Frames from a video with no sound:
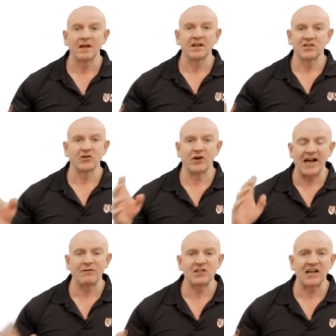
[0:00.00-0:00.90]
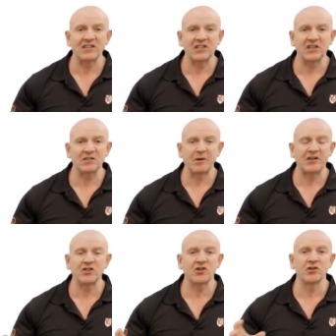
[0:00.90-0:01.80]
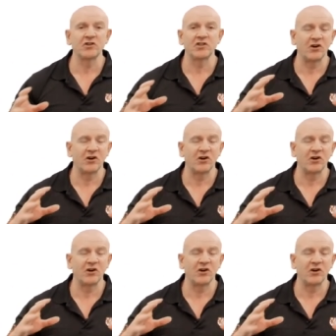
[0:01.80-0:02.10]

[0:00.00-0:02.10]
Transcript: So their advertising expenditures